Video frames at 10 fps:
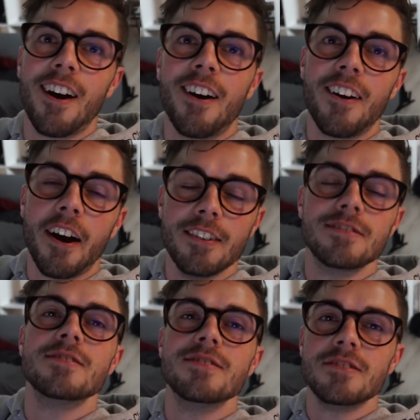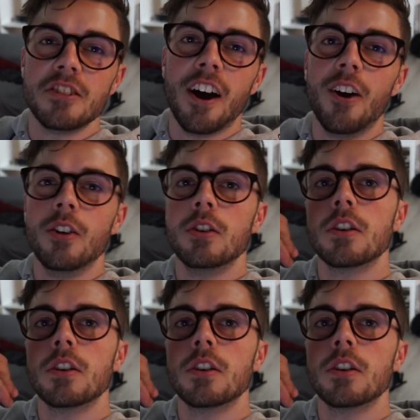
All right, ciao.